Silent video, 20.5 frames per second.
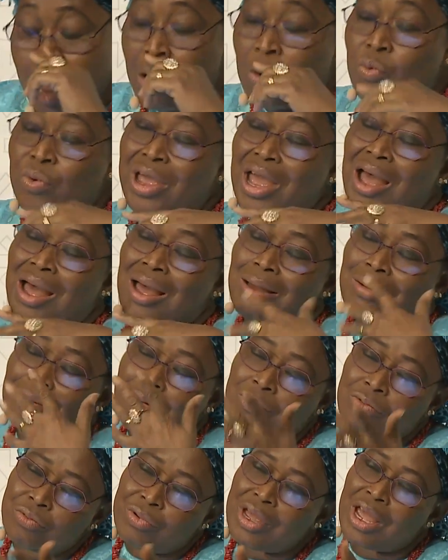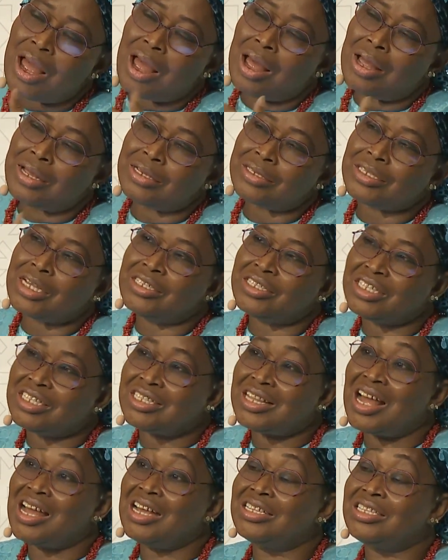we are
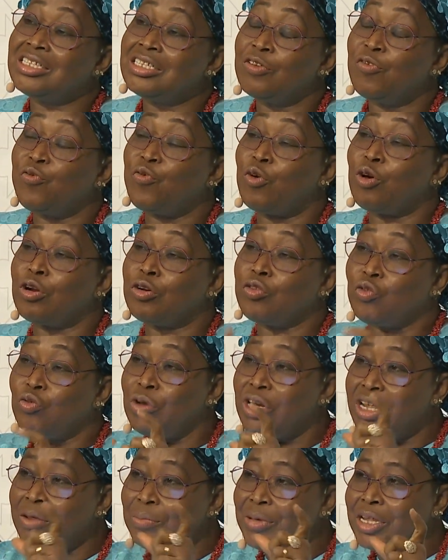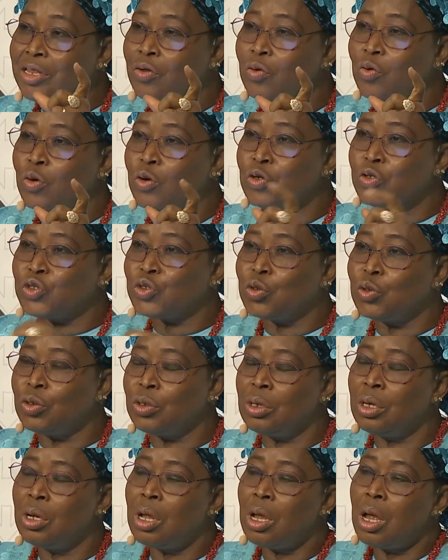sensitizing to limit also